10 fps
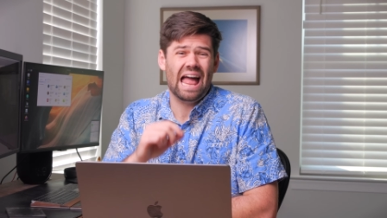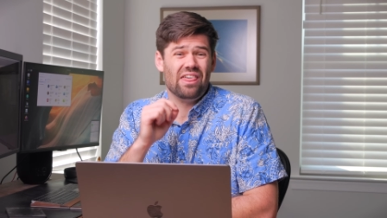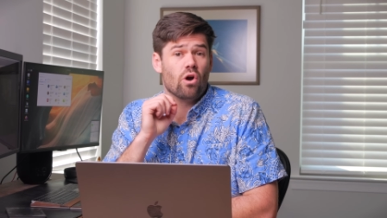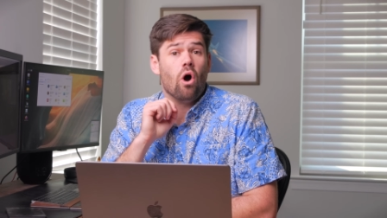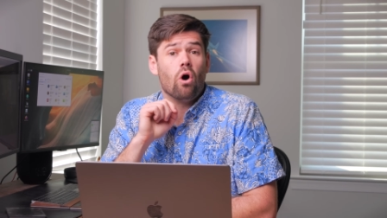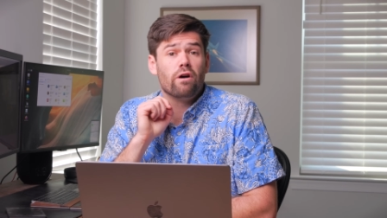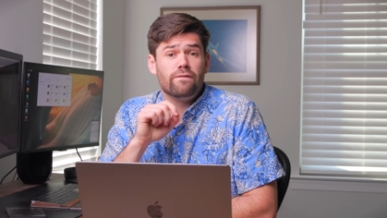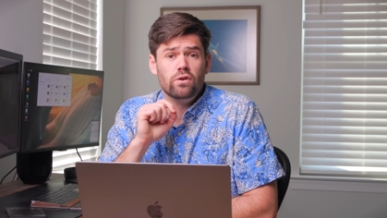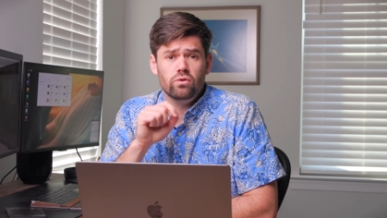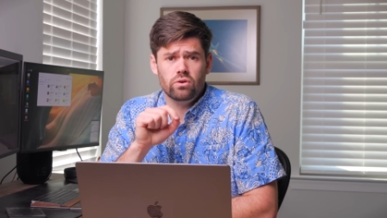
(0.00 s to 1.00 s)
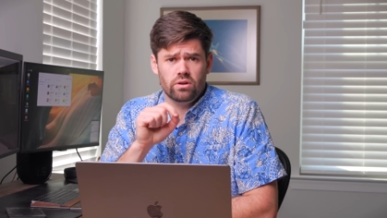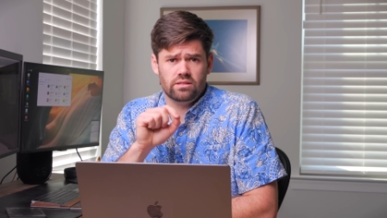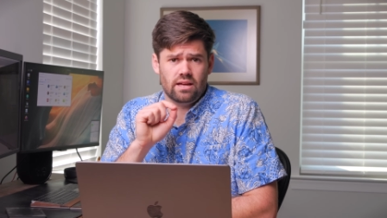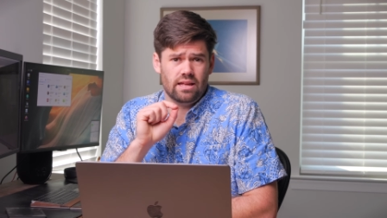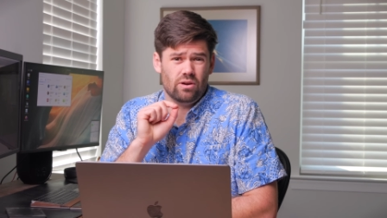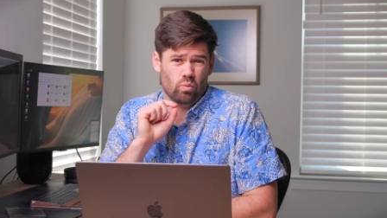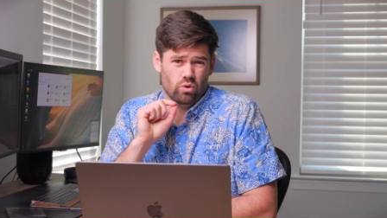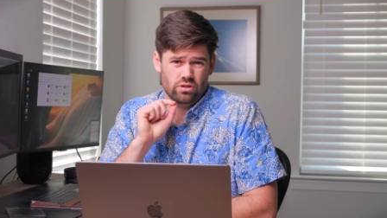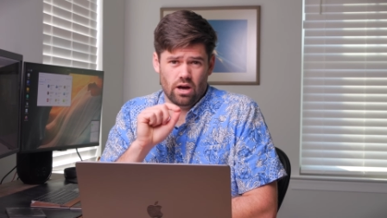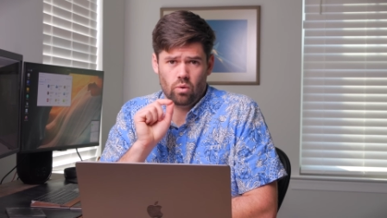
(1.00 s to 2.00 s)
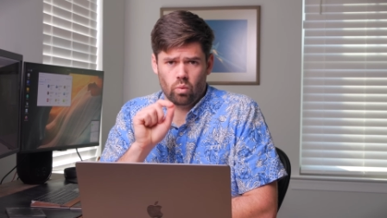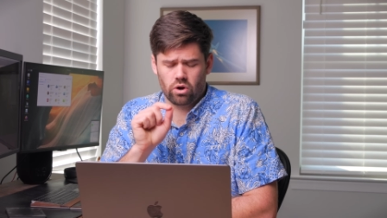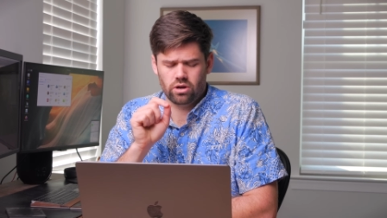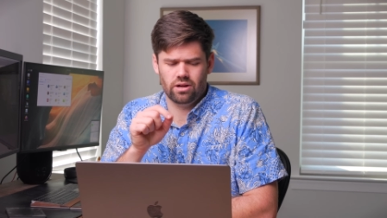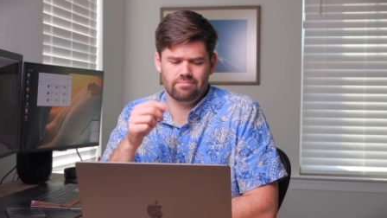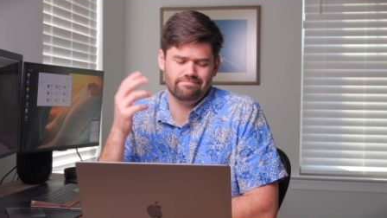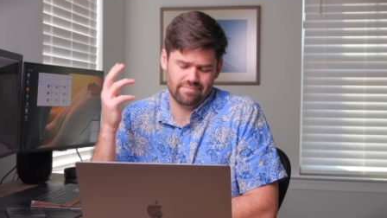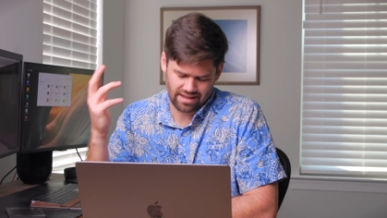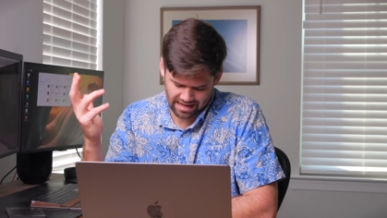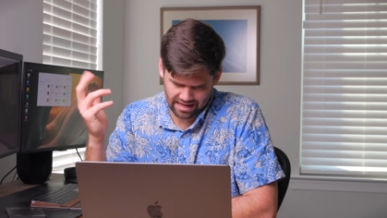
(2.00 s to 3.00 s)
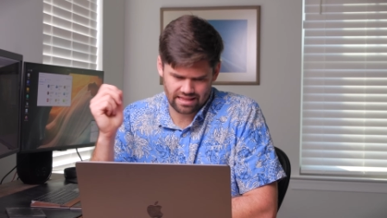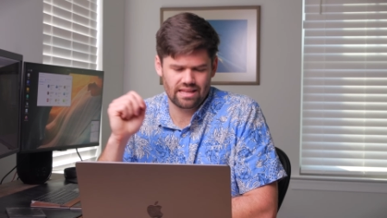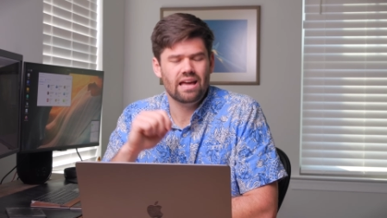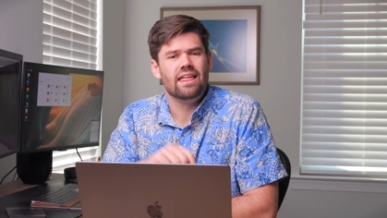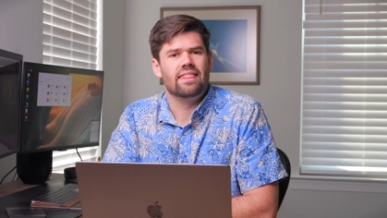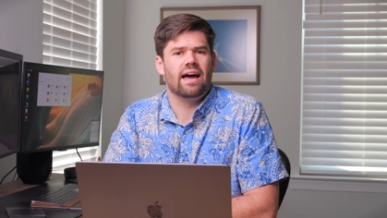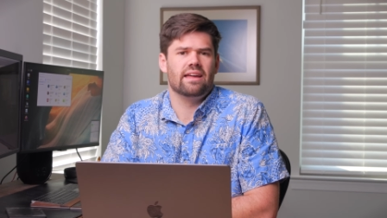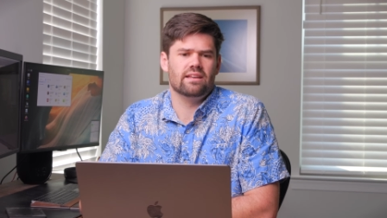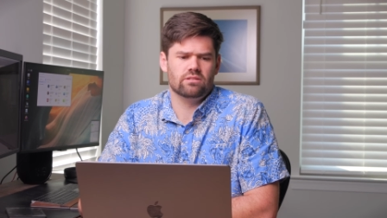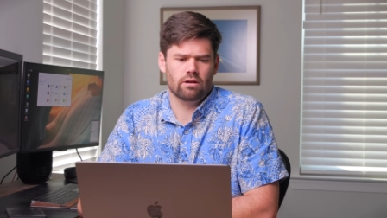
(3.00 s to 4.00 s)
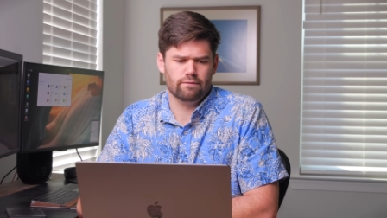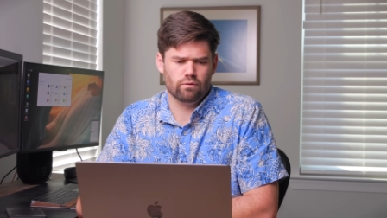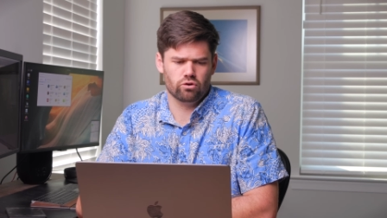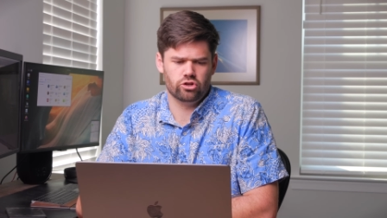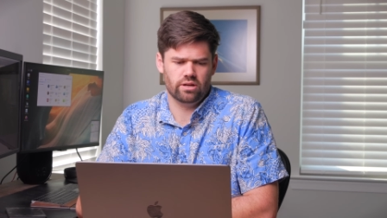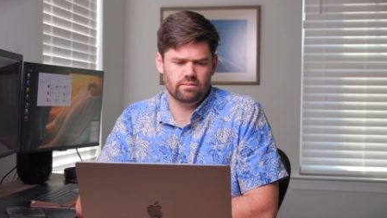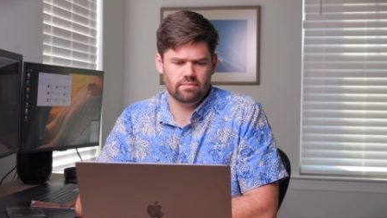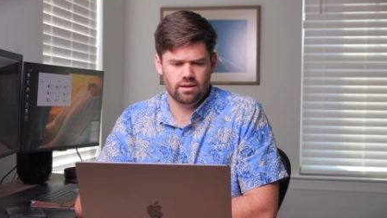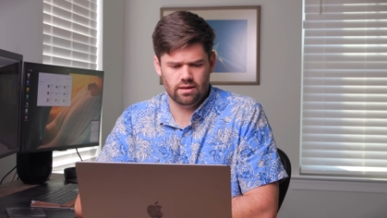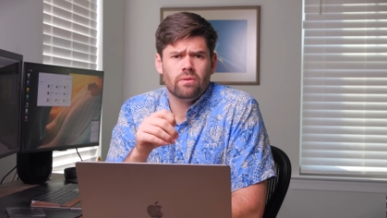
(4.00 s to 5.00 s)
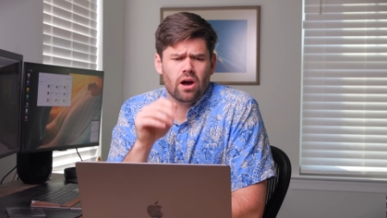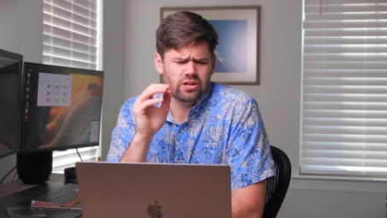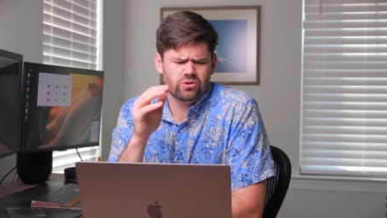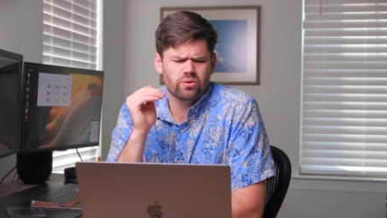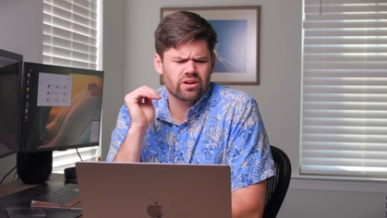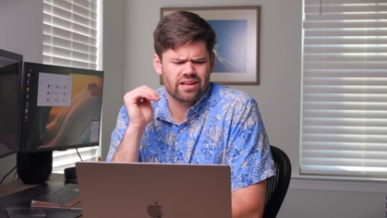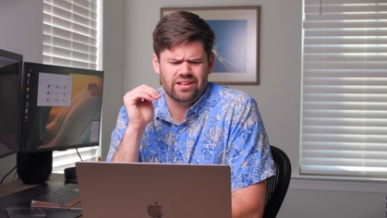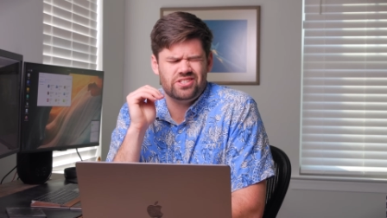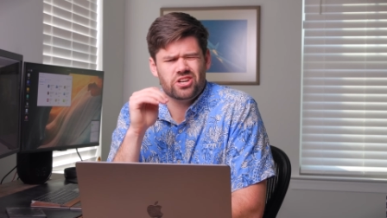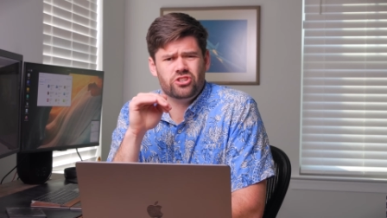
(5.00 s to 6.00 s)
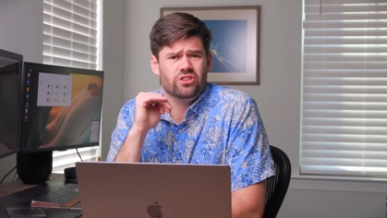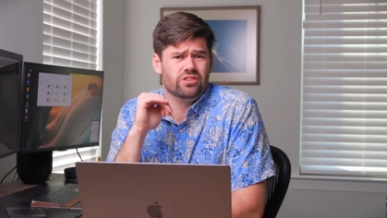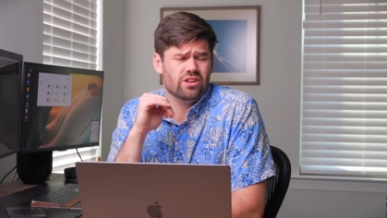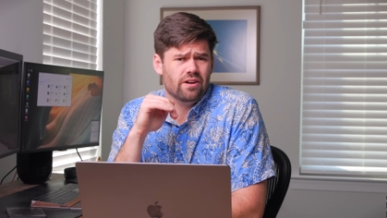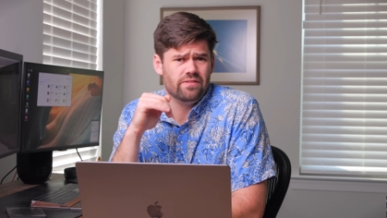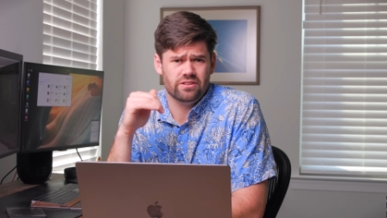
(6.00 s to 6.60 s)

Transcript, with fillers: There are a few units that it will not work on and that is unfortunate. All right, so we're gonna kind of section this off